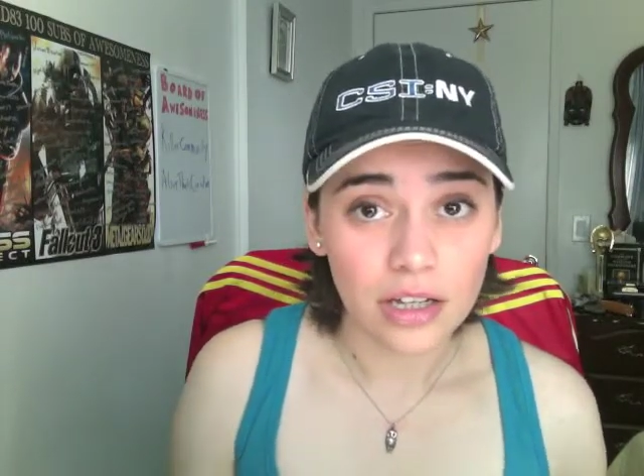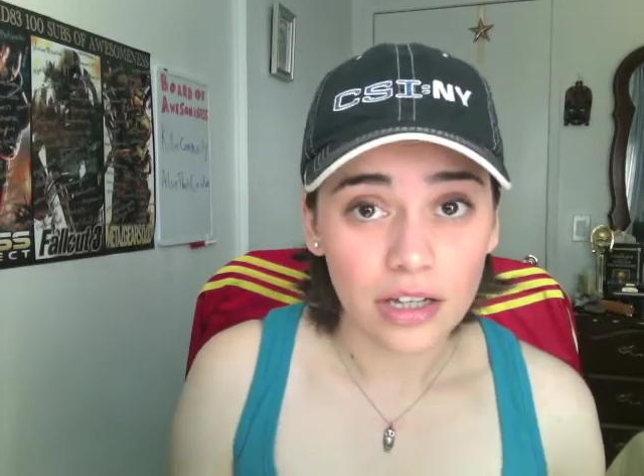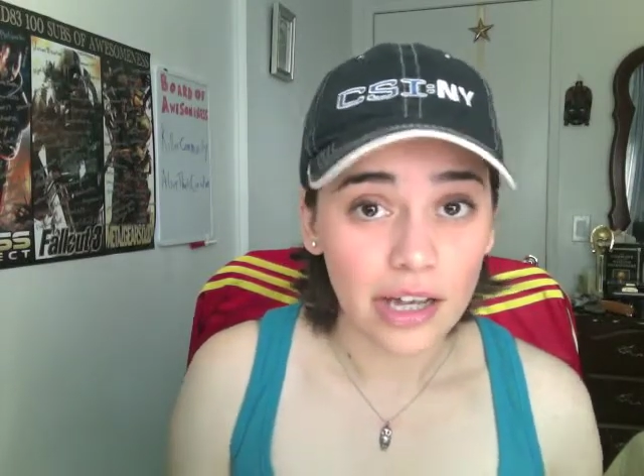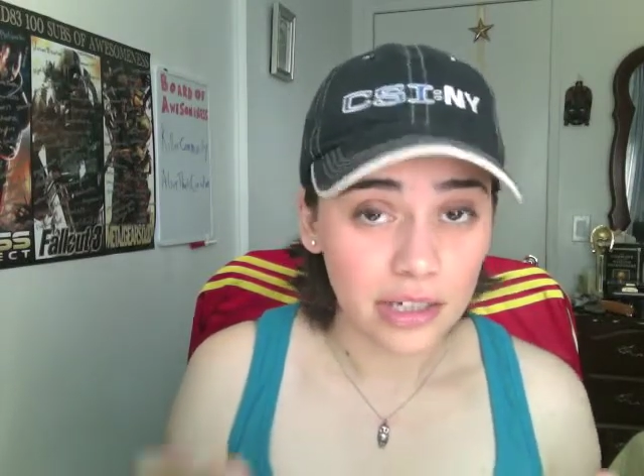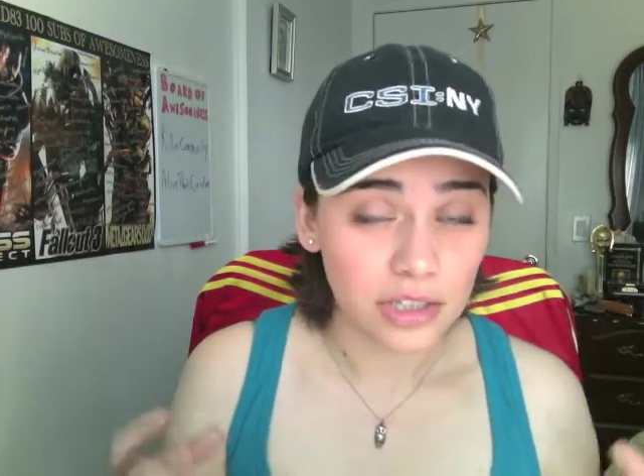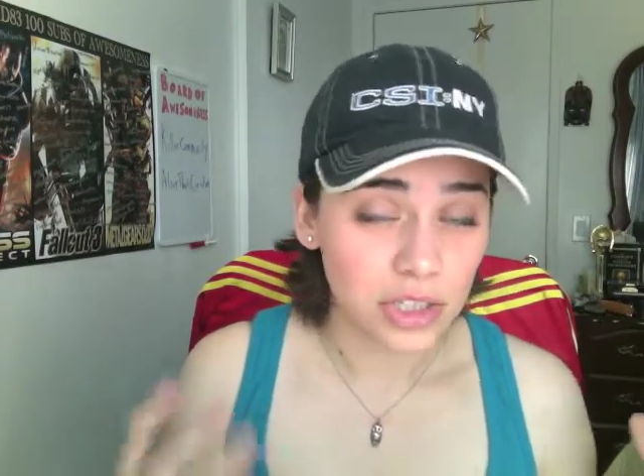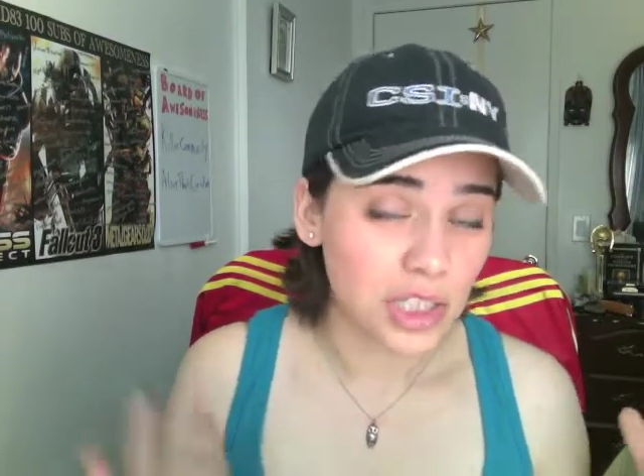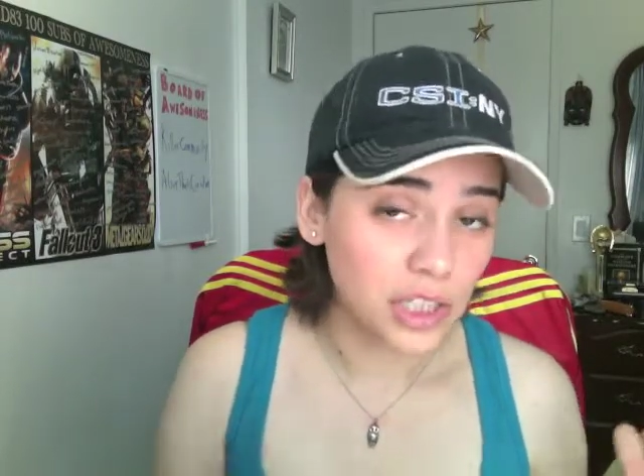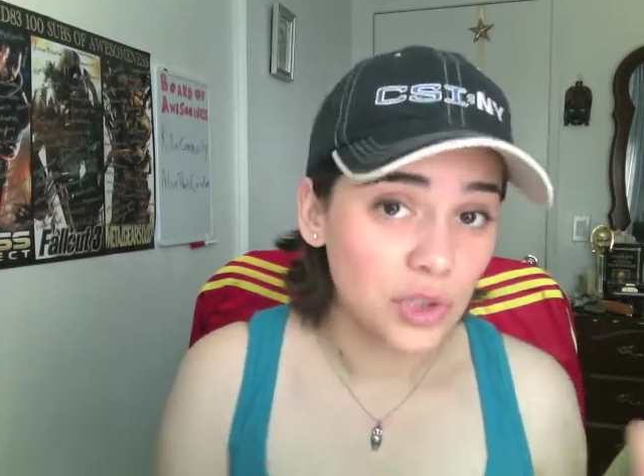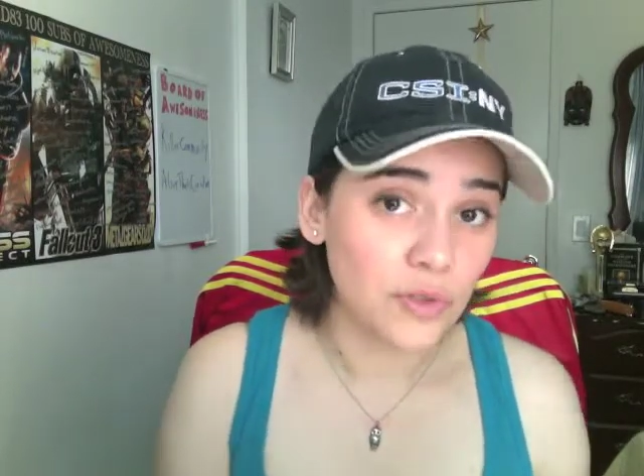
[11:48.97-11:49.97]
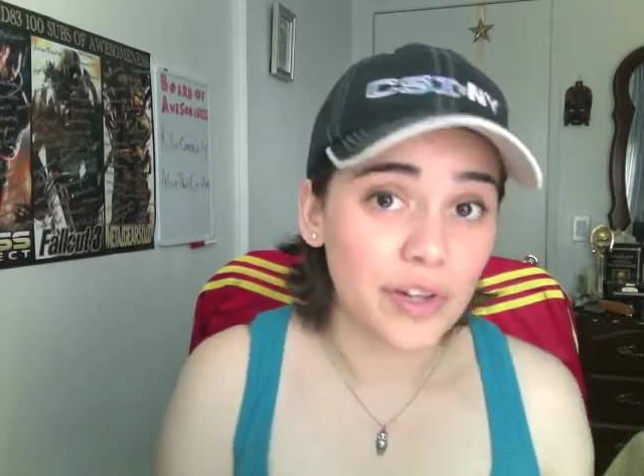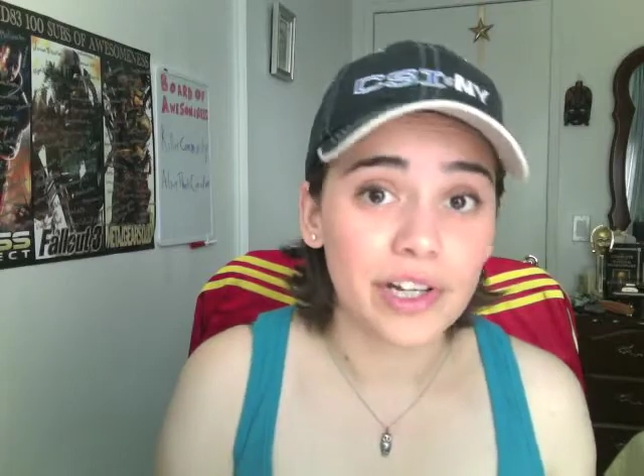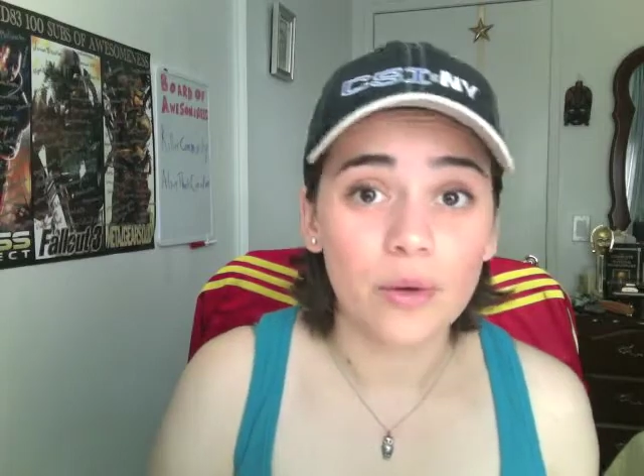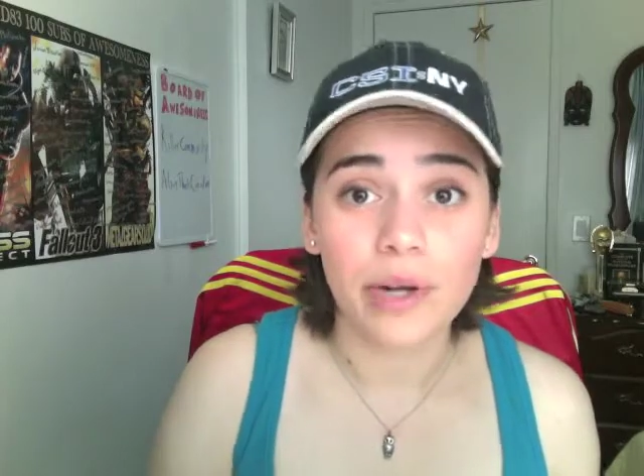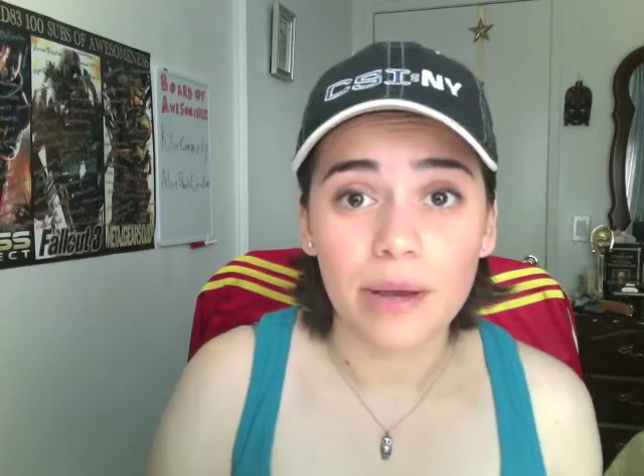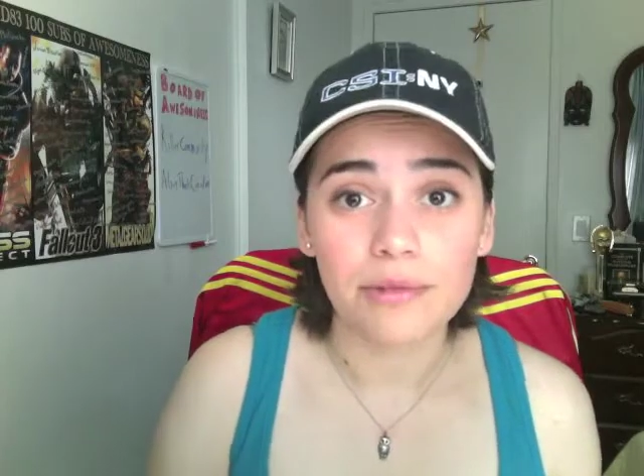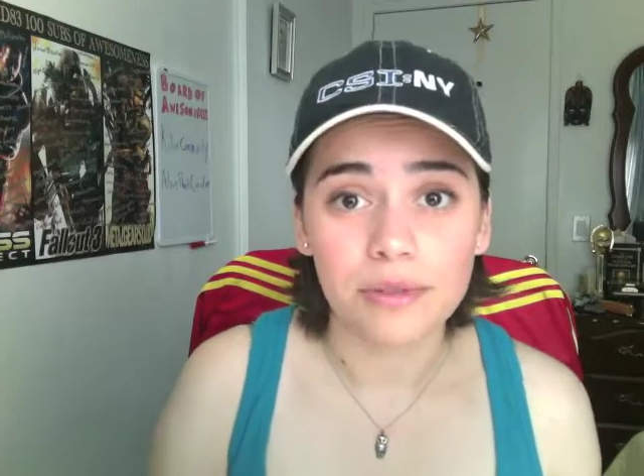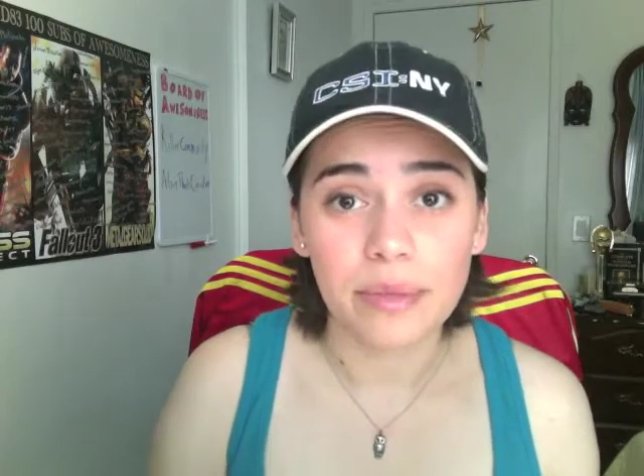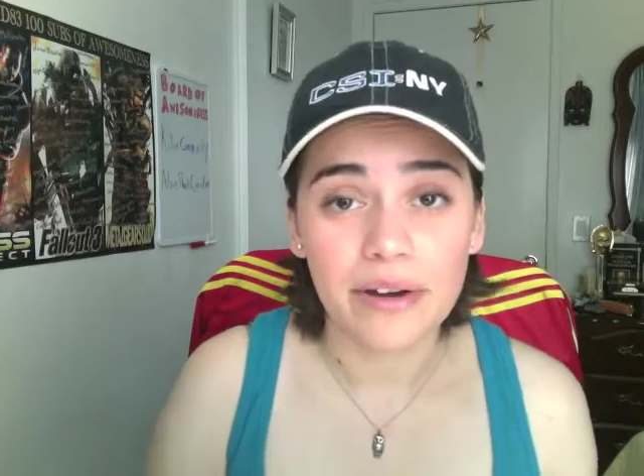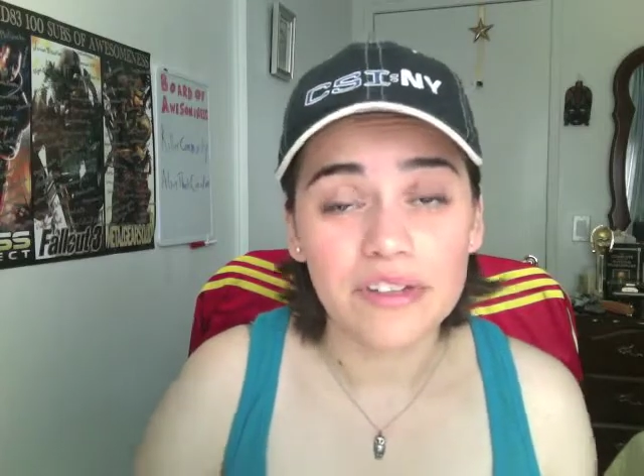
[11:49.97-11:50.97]
Uh, she, you find out what happened to
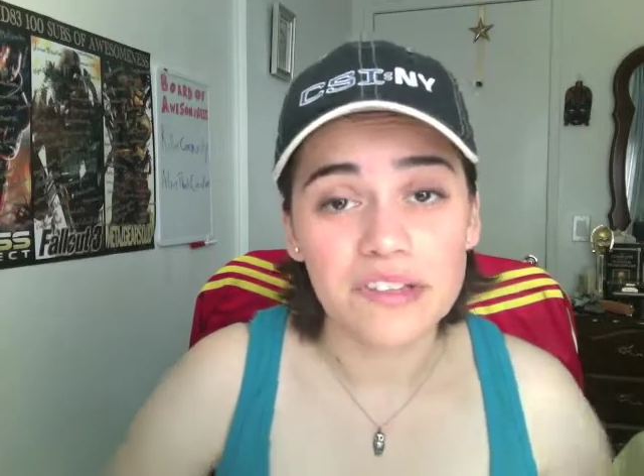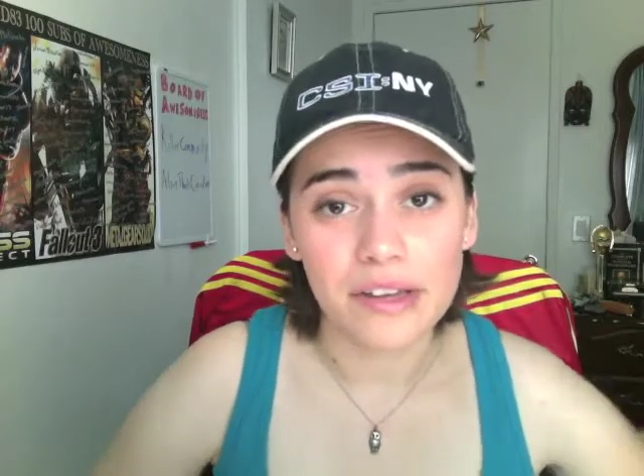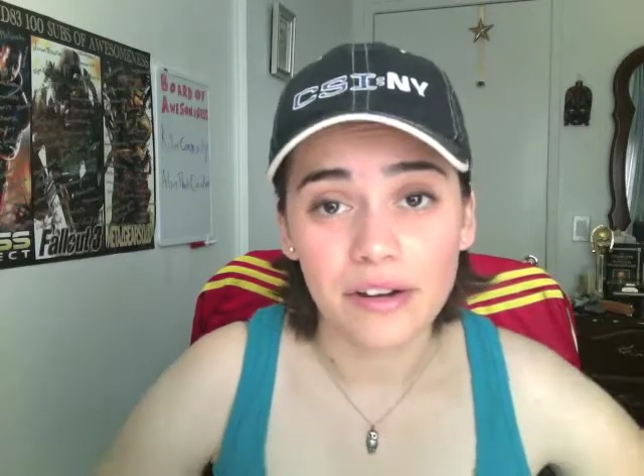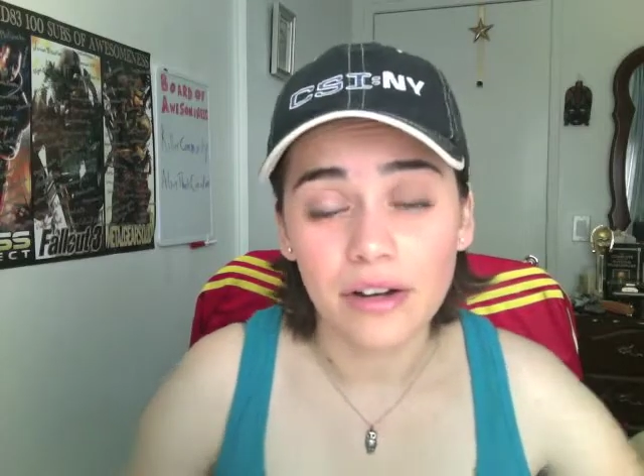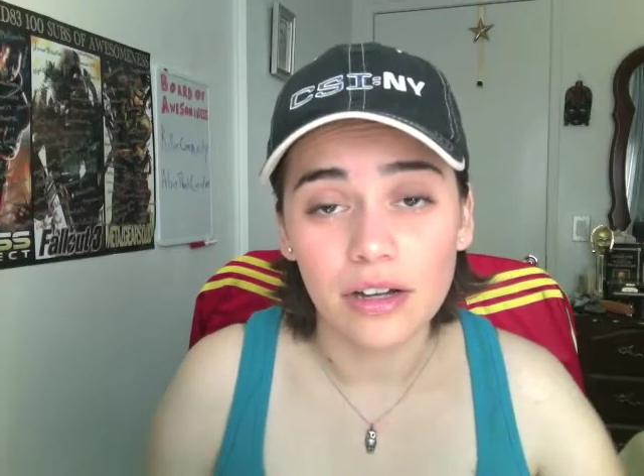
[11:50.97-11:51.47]
the parents there.